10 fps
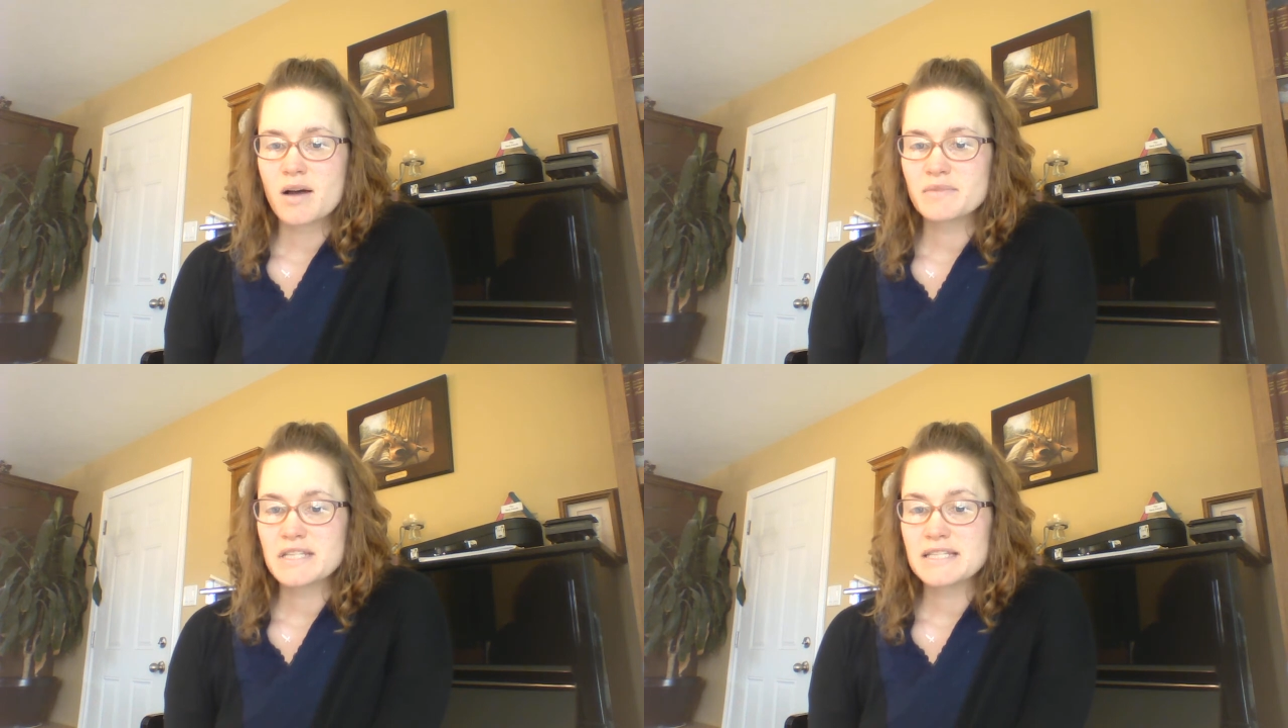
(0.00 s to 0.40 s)

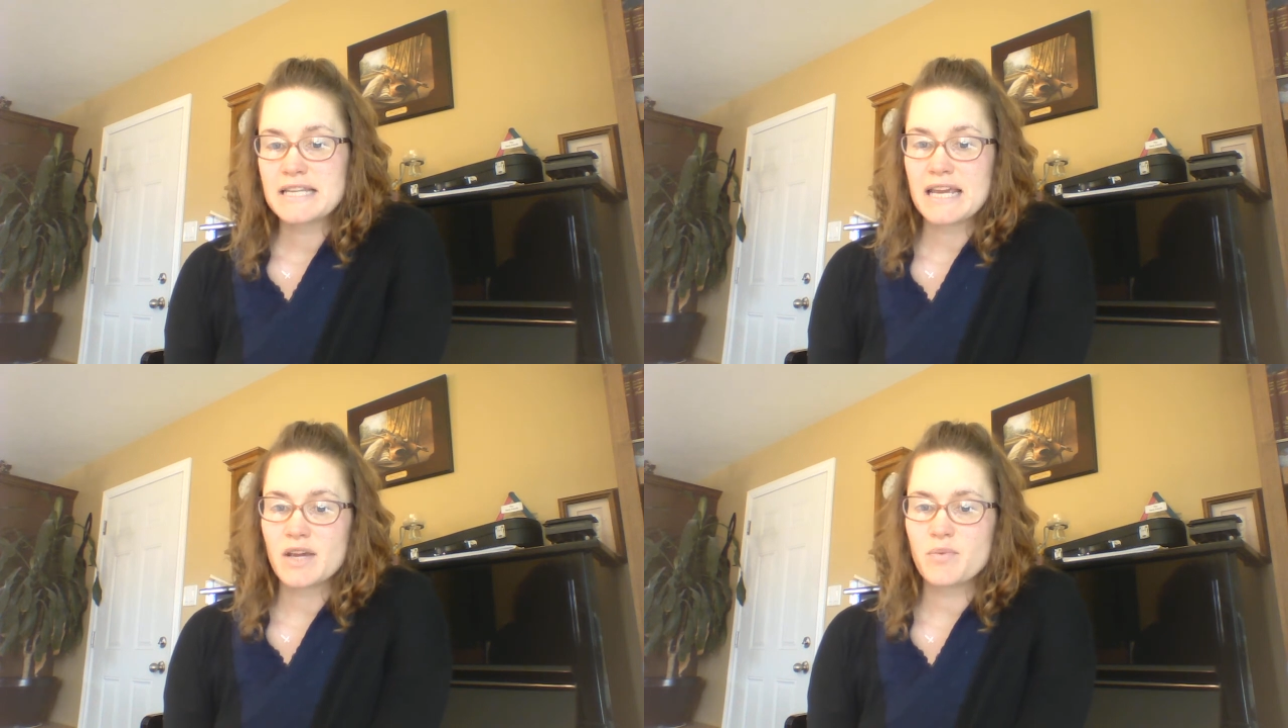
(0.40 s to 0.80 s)

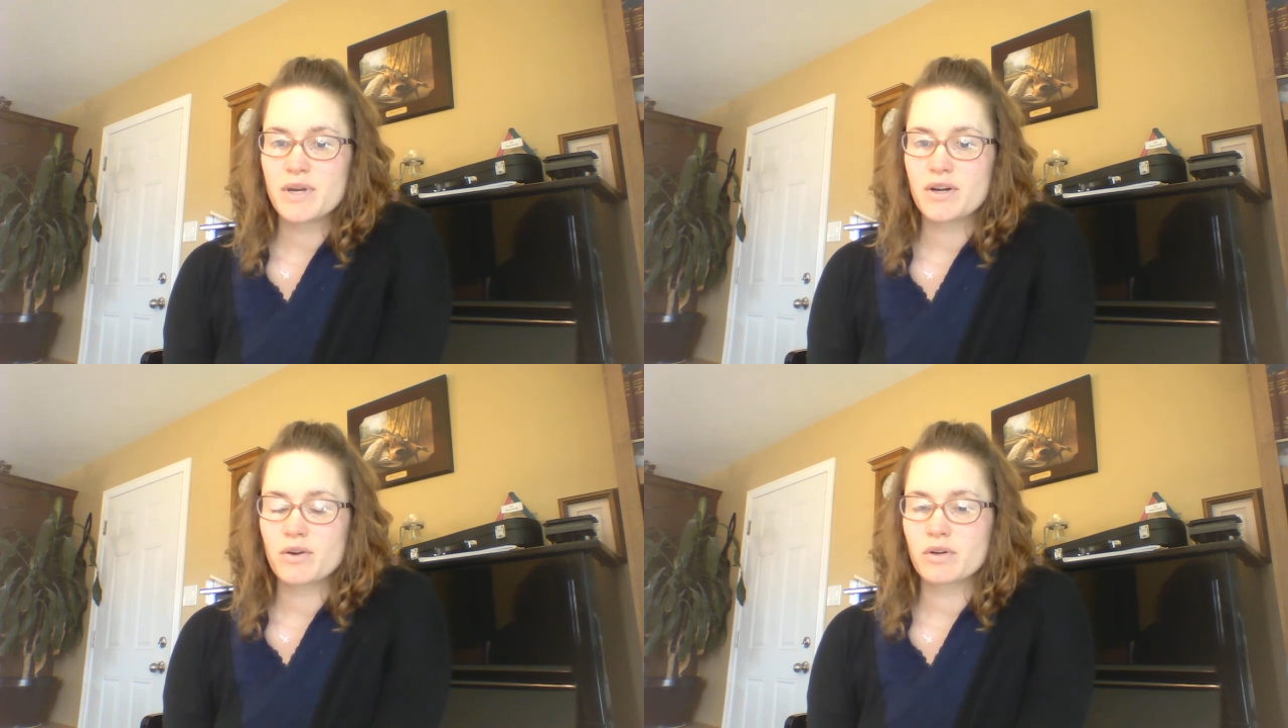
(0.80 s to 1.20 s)
Today
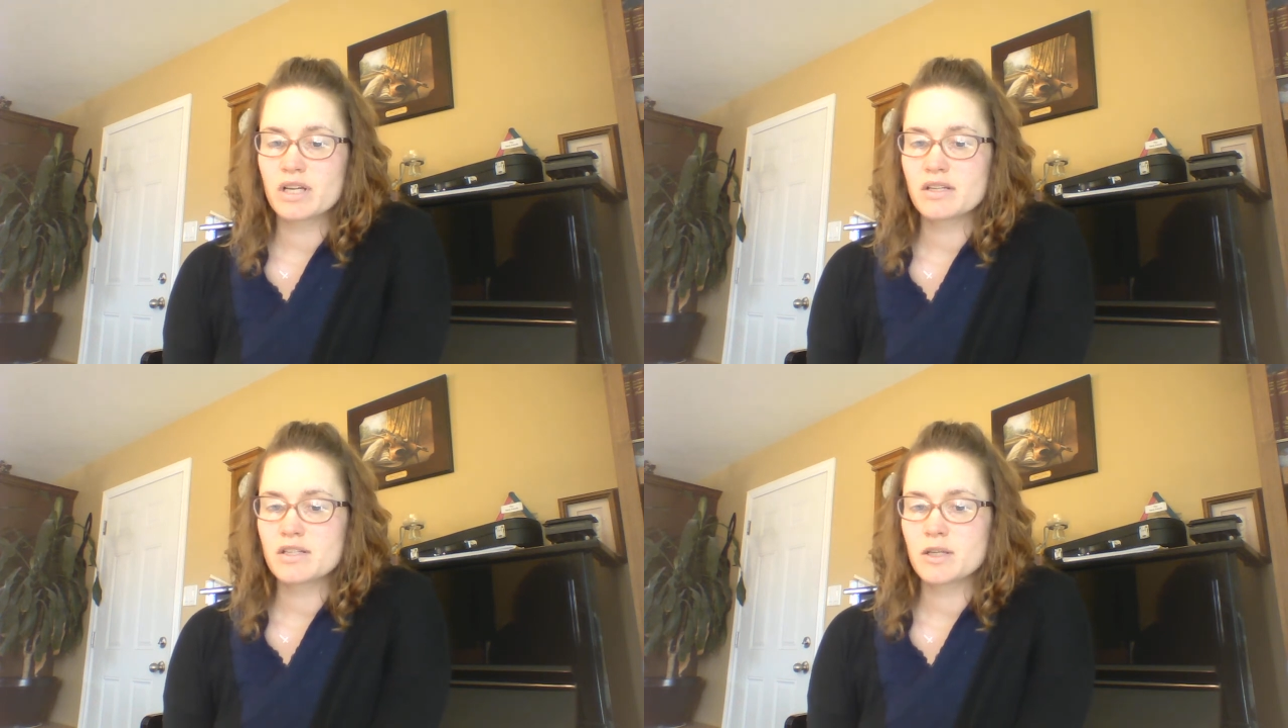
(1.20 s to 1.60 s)
we are
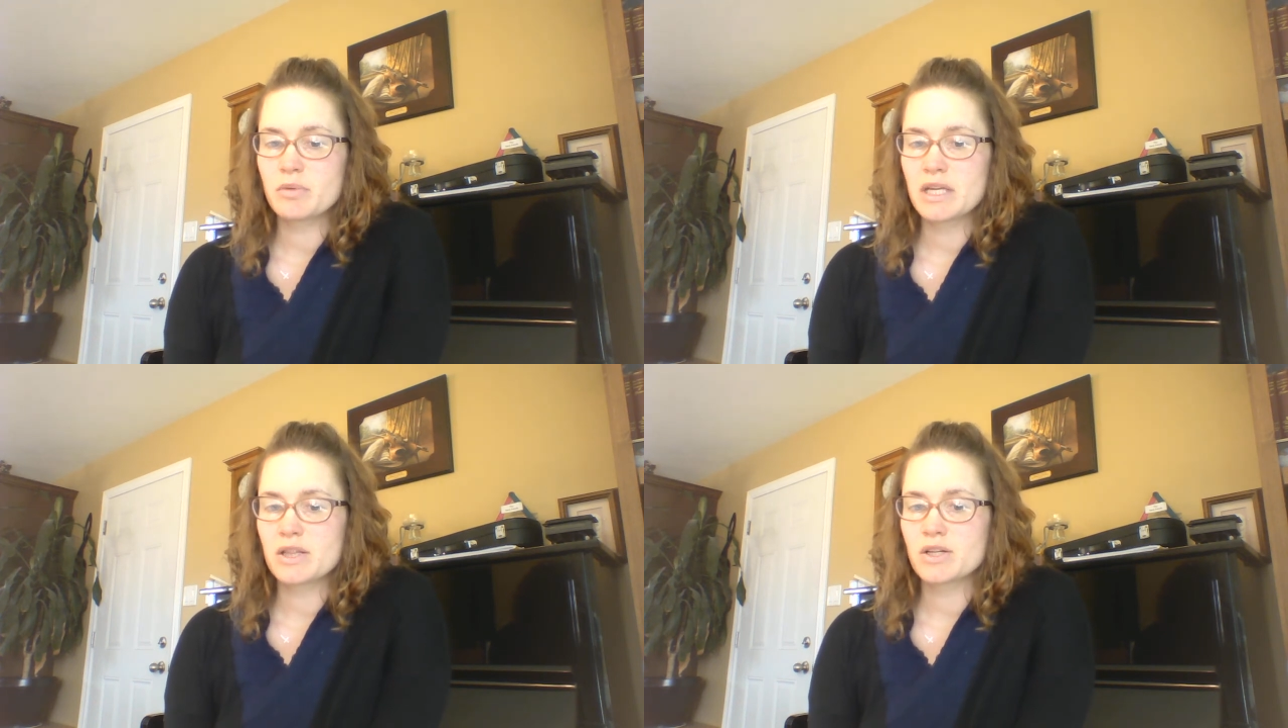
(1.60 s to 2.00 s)
going to
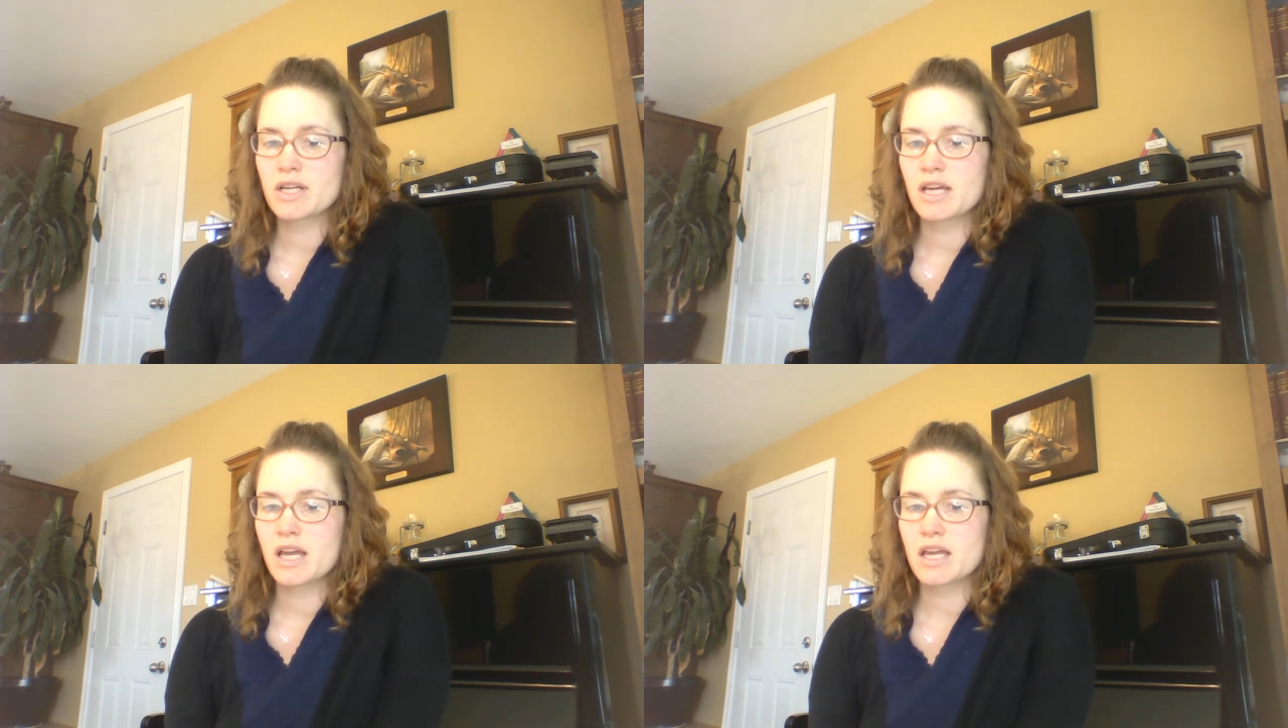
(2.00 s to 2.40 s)
be
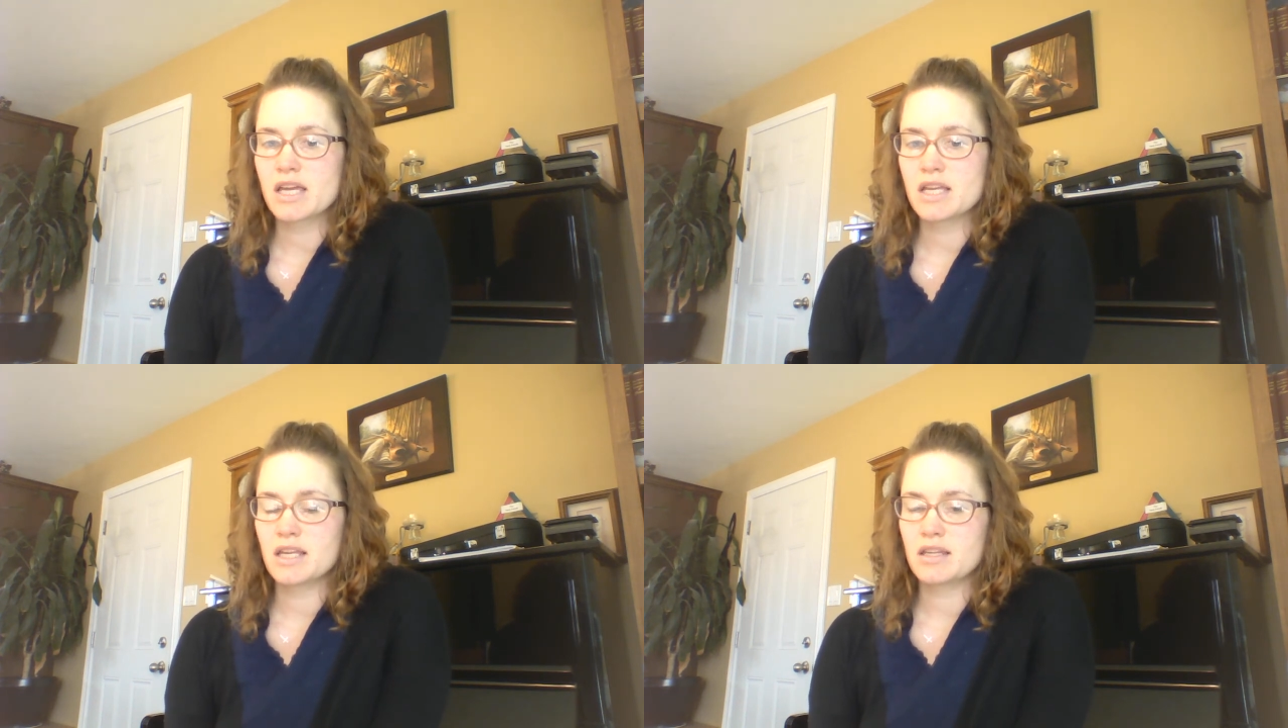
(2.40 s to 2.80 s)
looking
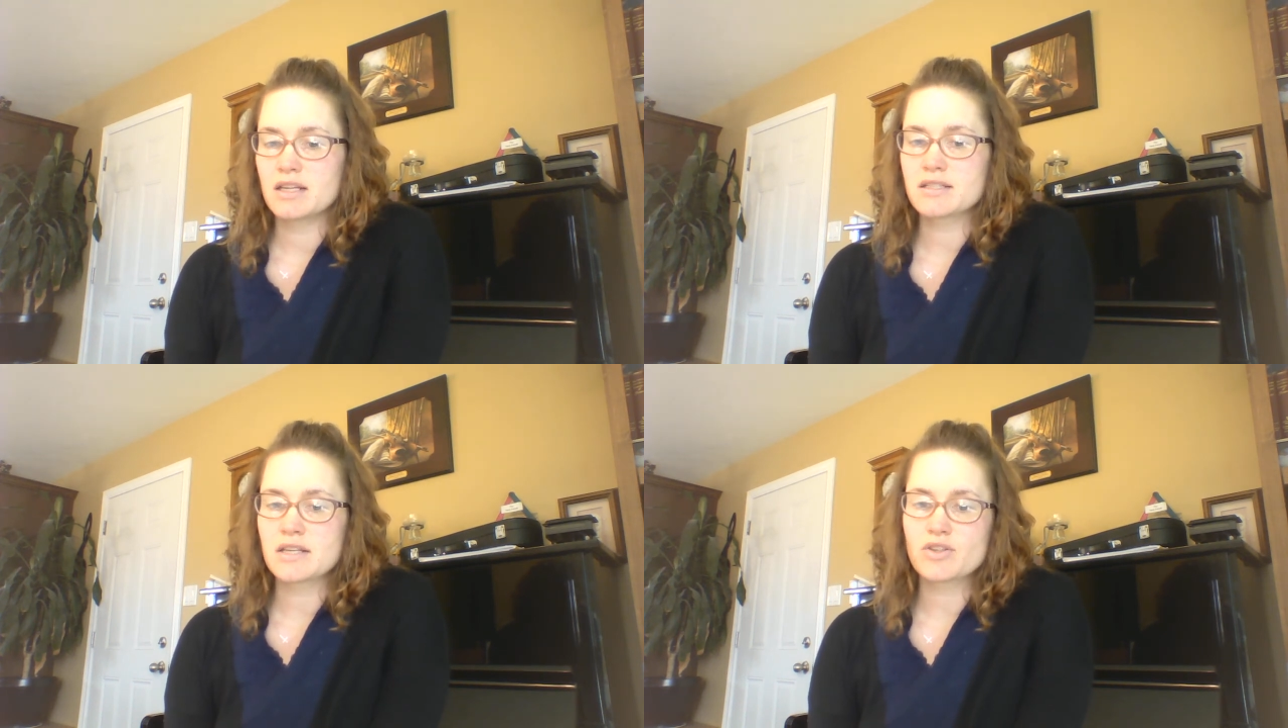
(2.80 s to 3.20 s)
in the
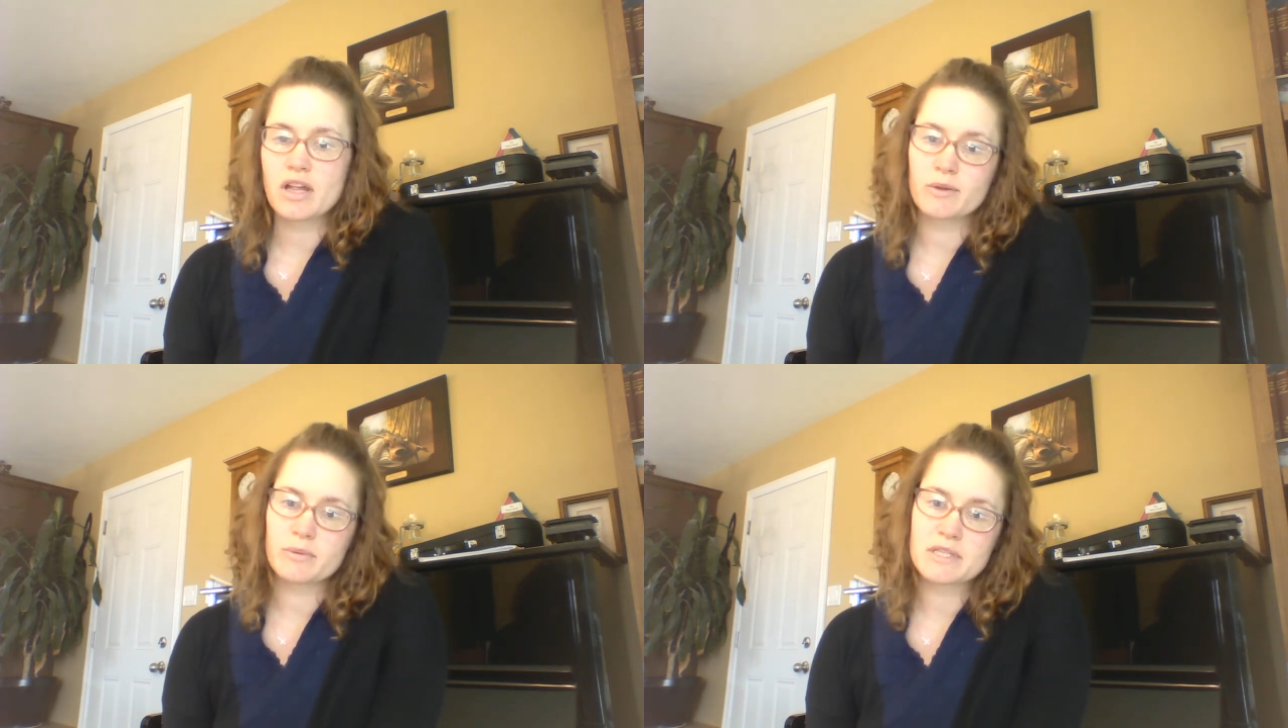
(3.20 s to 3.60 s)
Essential
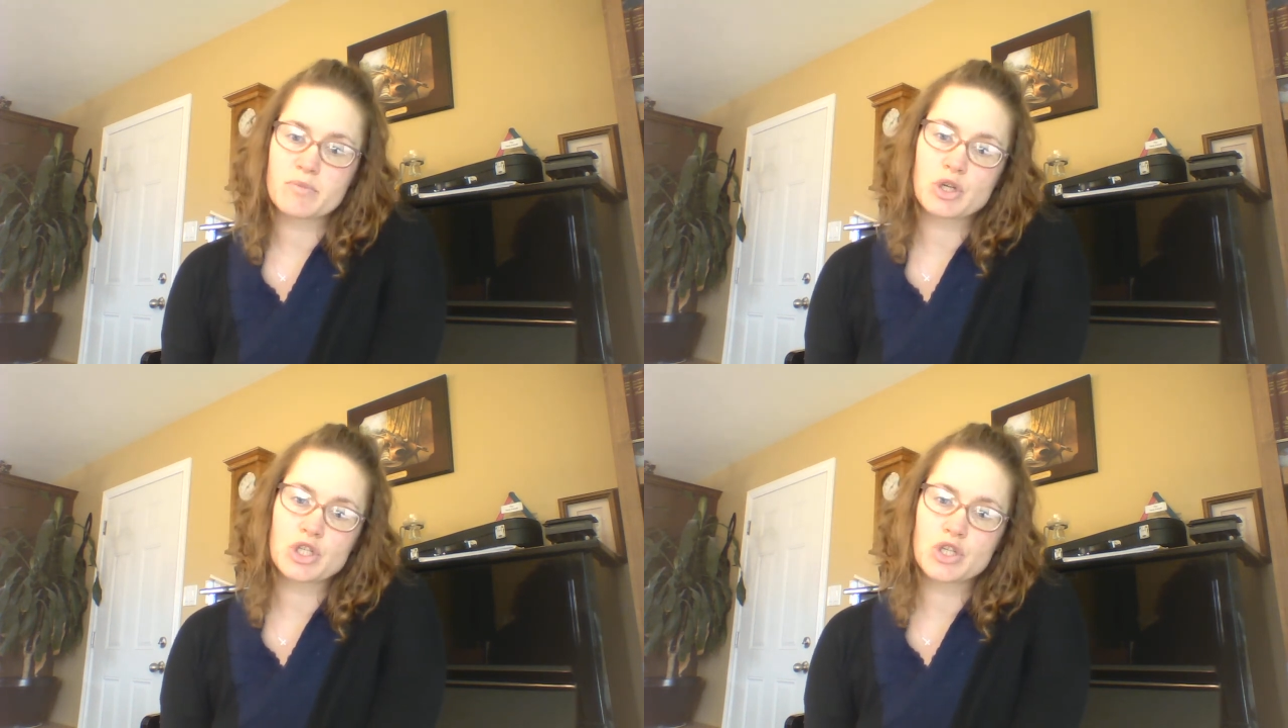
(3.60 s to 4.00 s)
Elements
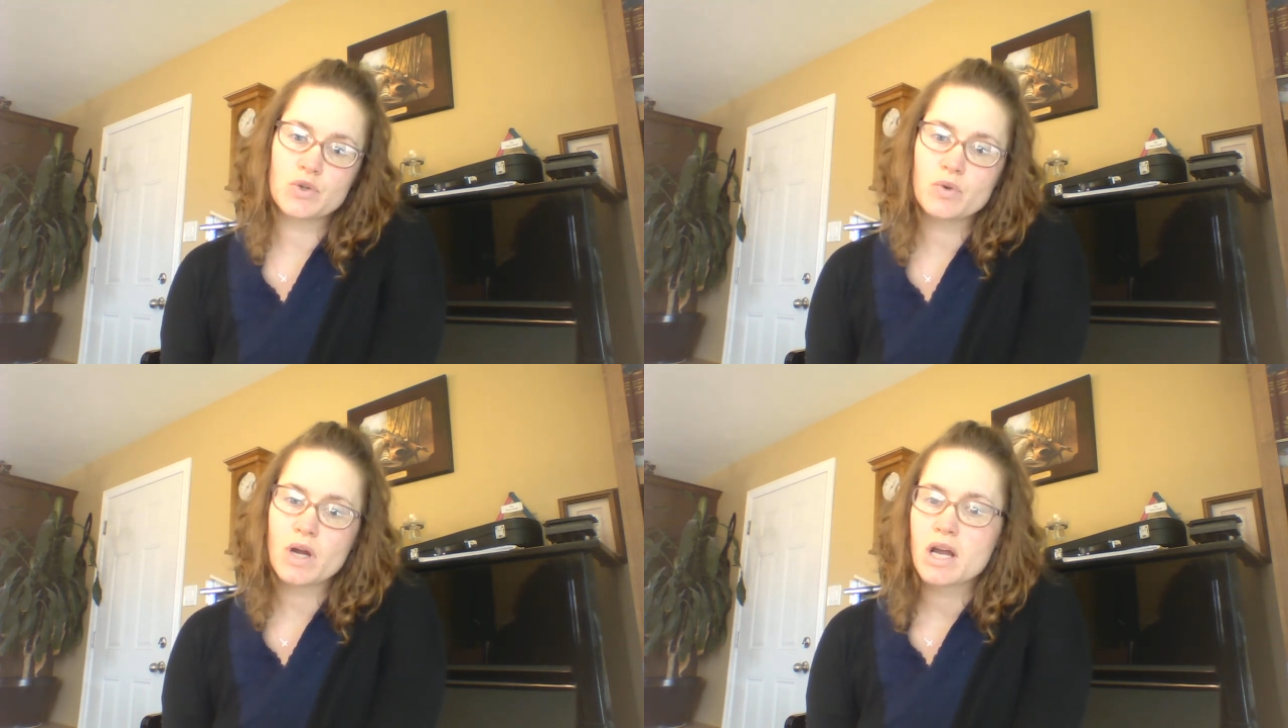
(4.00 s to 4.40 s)
Book
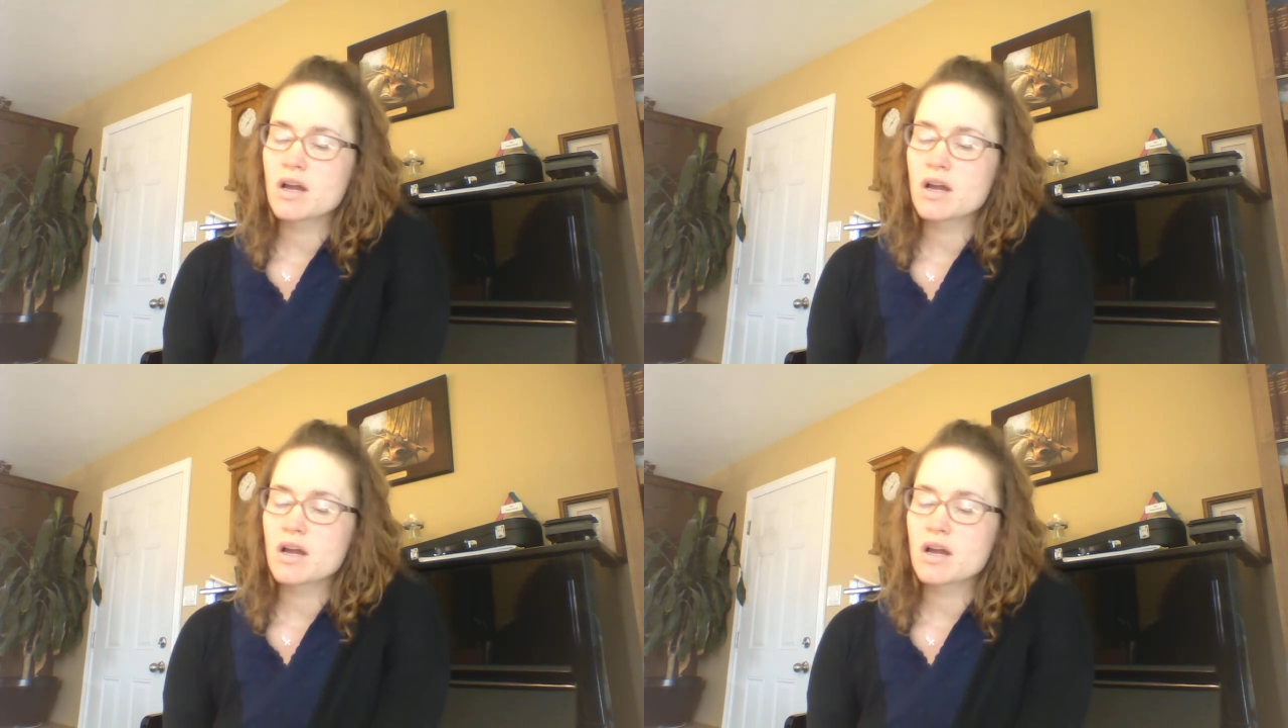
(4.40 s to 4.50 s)
2,